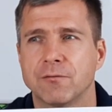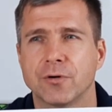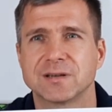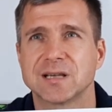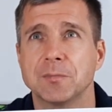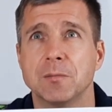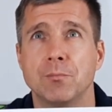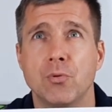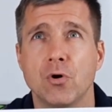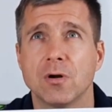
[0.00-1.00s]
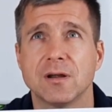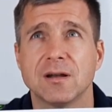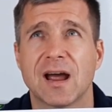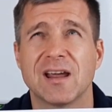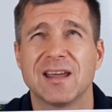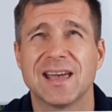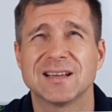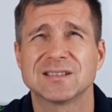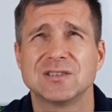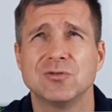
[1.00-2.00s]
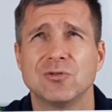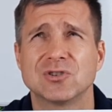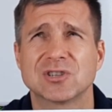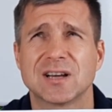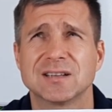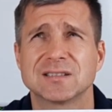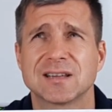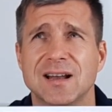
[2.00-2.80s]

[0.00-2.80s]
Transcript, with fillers: for example in Berlin, I guess you just